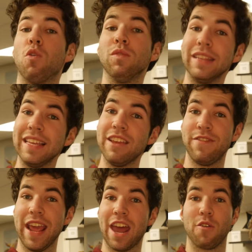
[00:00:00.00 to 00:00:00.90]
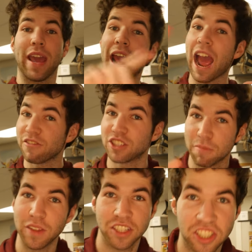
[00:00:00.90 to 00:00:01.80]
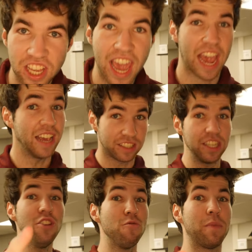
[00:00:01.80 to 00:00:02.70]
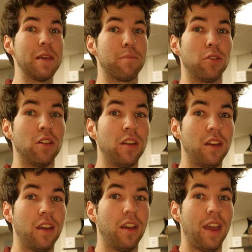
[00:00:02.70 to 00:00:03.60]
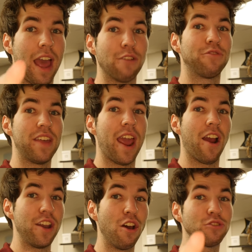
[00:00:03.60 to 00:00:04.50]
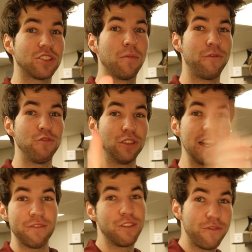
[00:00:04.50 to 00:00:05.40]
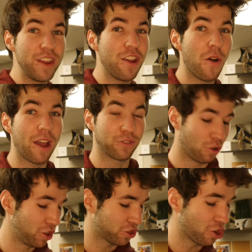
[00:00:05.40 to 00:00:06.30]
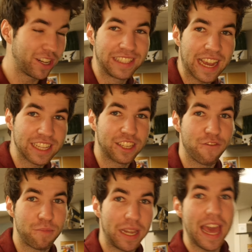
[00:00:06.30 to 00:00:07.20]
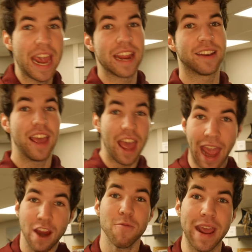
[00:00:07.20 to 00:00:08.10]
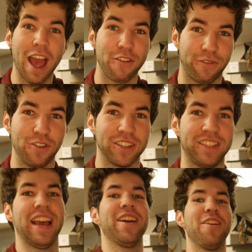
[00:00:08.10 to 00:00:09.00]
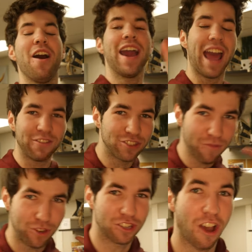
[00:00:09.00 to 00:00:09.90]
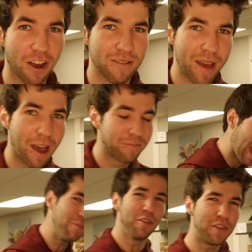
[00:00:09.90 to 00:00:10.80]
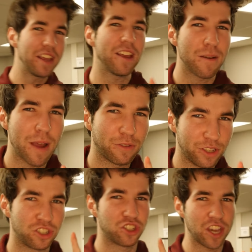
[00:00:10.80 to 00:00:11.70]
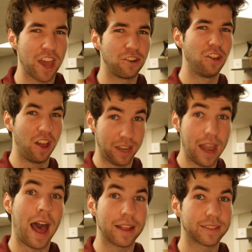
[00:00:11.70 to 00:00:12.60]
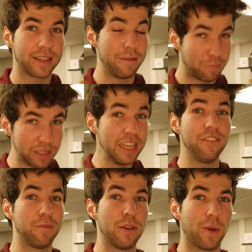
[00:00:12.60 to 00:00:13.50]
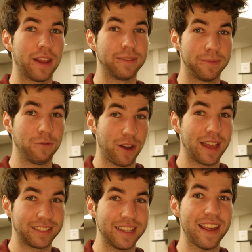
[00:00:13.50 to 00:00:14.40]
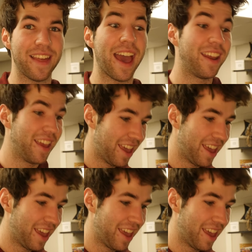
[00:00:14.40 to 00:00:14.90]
don't leave yet, okay? I have something to say. I see you people out there. I know some of you leave the video after only 30 seconds have played. Hear me out for a second, all right? I have something to talk about. I've been thinking about this channel a lot, and believe me when I say that.